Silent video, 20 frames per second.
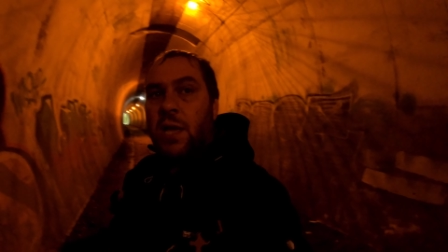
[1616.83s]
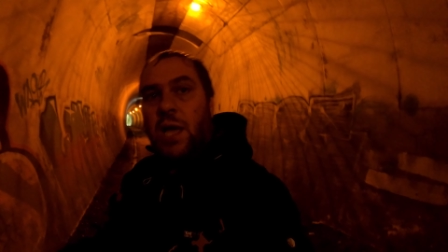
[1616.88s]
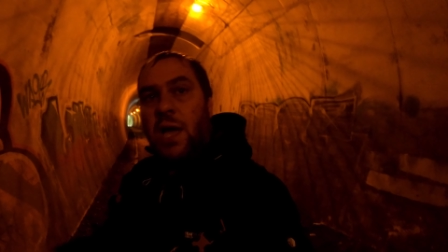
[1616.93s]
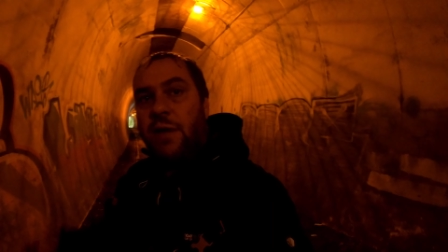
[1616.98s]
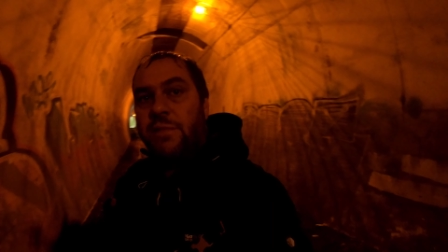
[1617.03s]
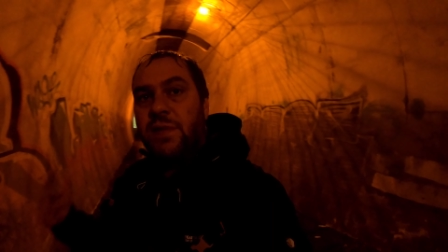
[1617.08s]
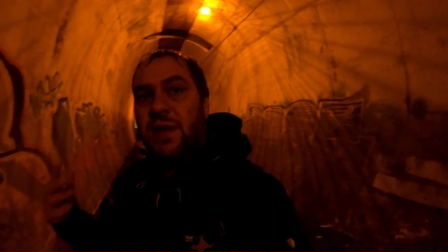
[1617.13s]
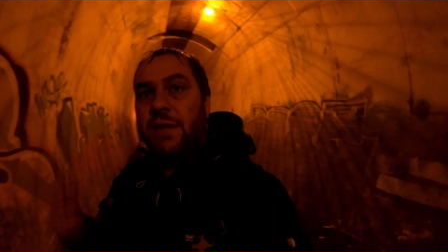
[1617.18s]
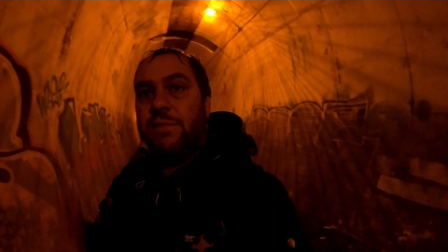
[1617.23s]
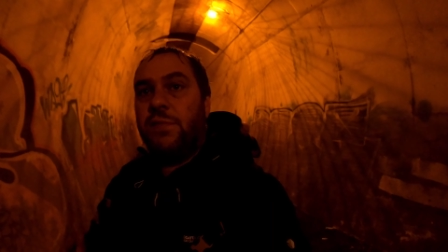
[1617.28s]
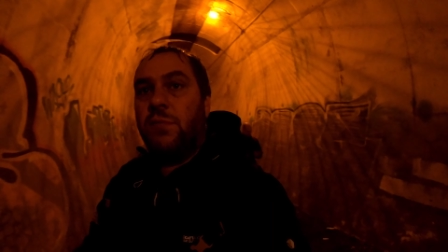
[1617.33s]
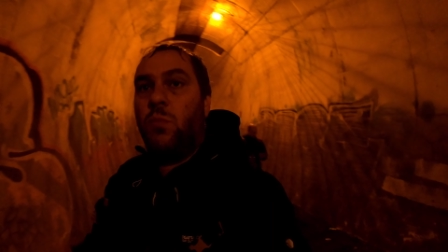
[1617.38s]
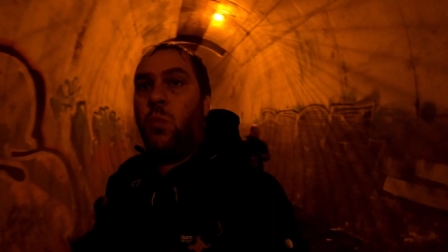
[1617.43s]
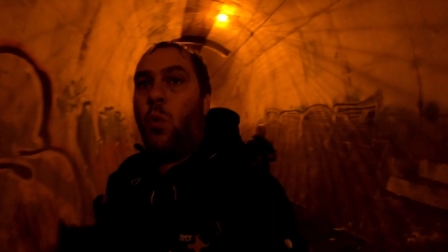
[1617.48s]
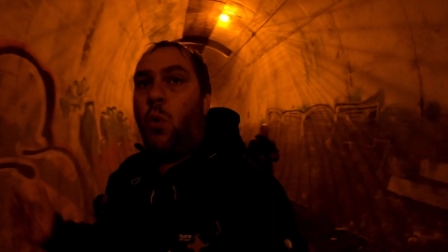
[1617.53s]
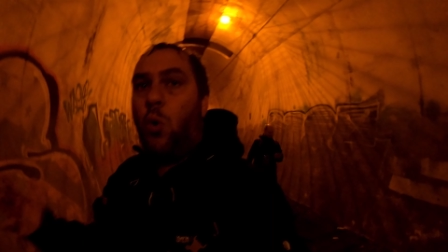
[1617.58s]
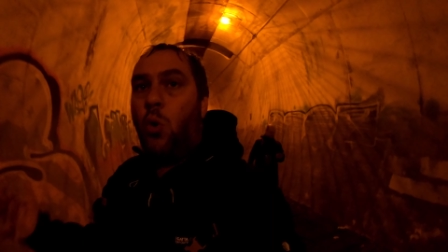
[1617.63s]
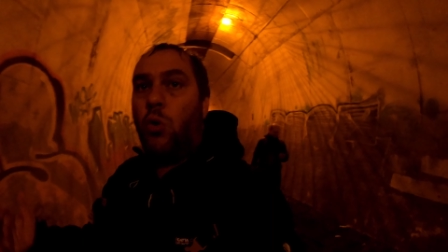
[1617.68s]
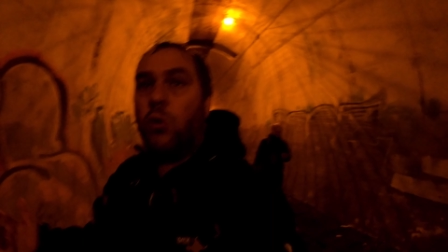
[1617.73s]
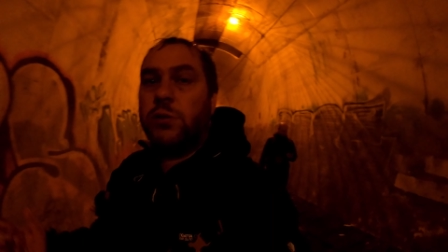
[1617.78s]
I've never
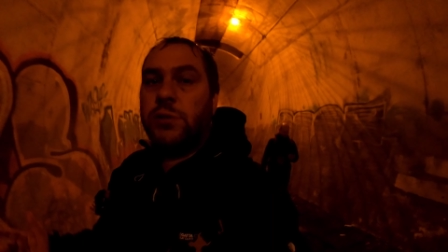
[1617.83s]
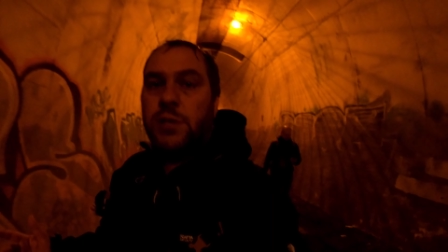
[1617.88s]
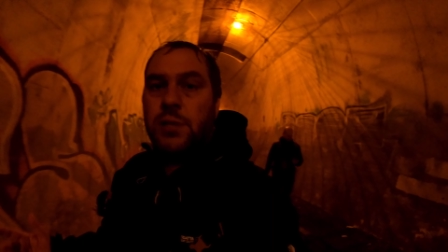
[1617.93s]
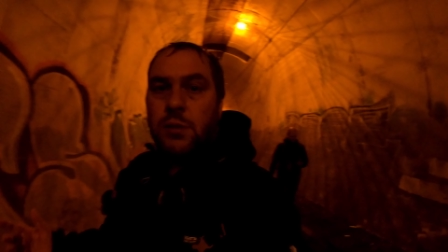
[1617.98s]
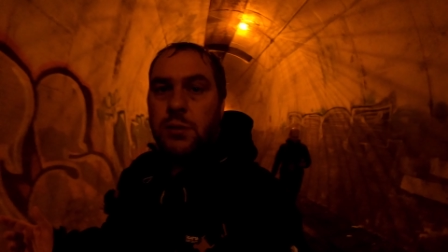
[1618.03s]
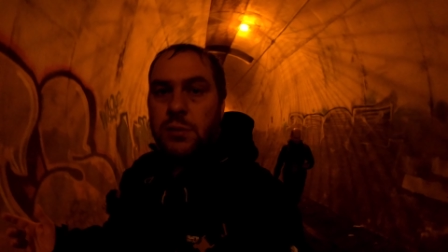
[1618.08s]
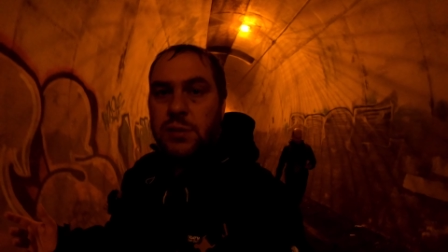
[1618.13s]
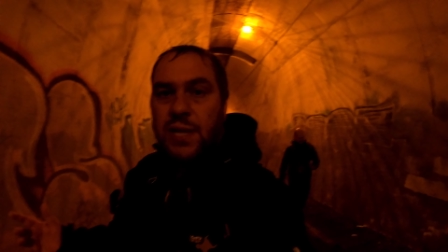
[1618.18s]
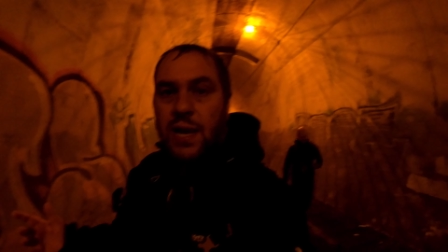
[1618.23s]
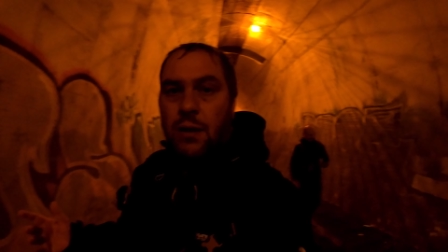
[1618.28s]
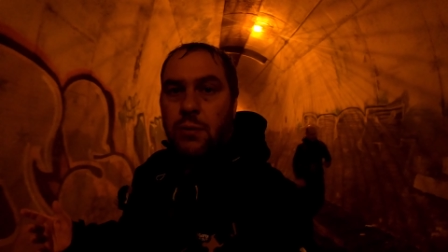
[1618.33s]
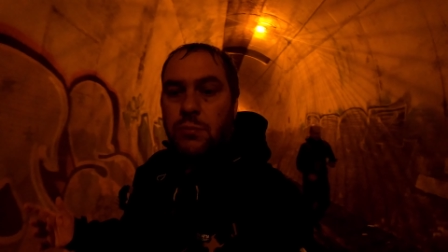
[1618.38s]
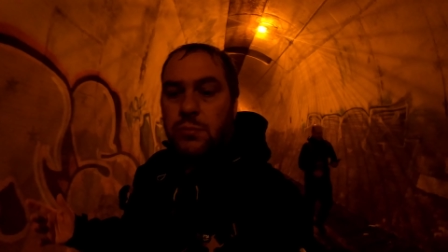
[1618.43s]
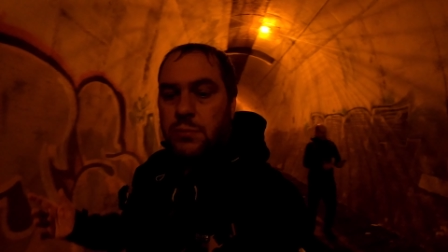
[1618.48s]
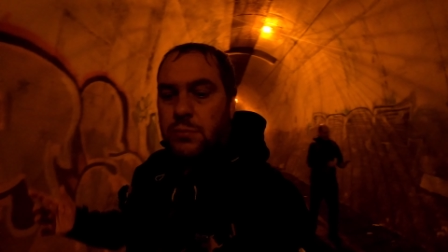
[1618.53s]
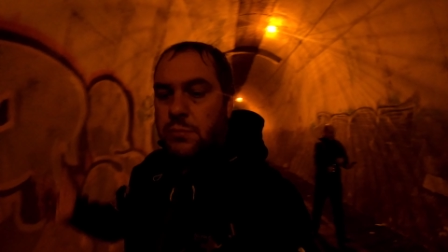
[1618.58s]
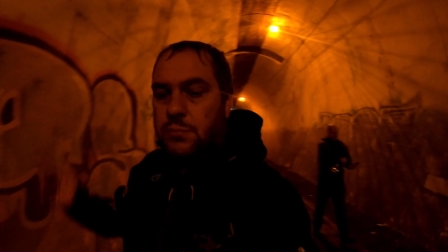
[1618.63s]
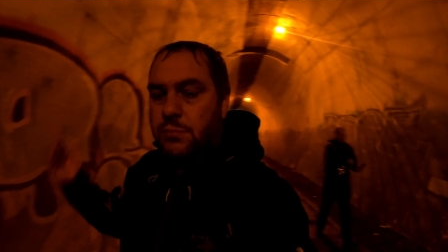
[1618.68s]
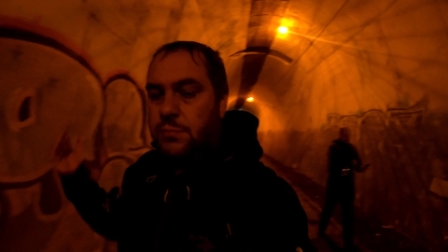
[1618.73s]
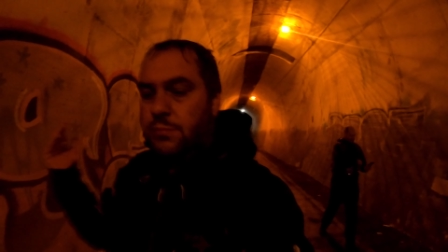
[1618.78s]
walked down
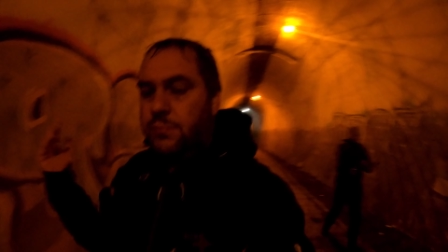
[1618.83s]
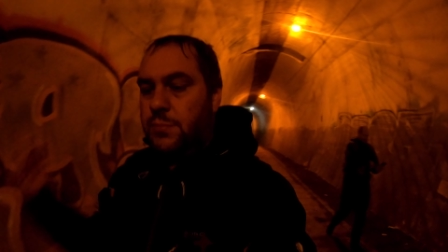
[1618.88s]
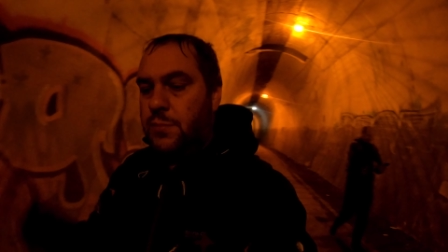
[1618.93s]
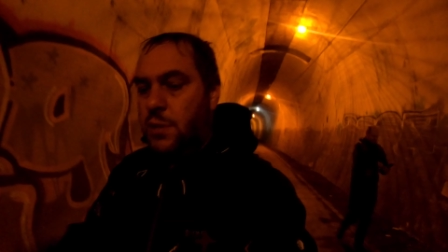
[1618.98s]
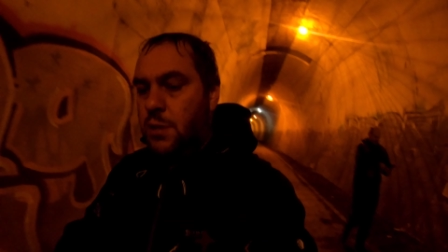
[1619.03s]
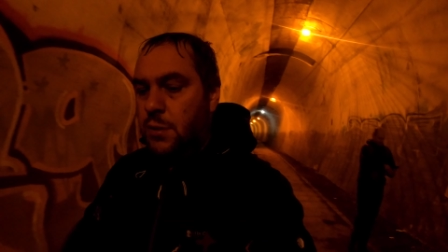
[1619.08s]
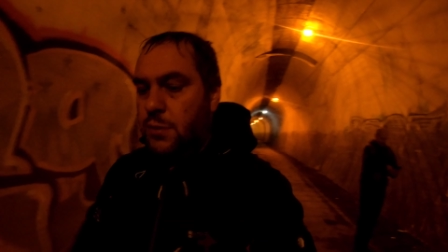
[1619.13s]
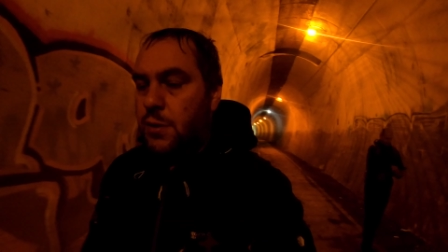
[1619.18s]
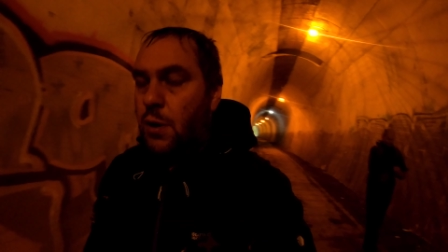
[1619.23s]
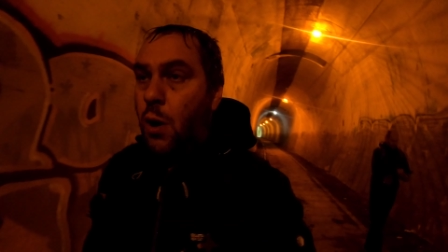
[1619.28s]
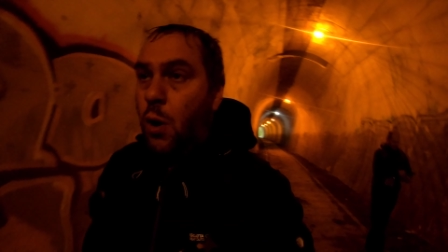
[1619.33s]
the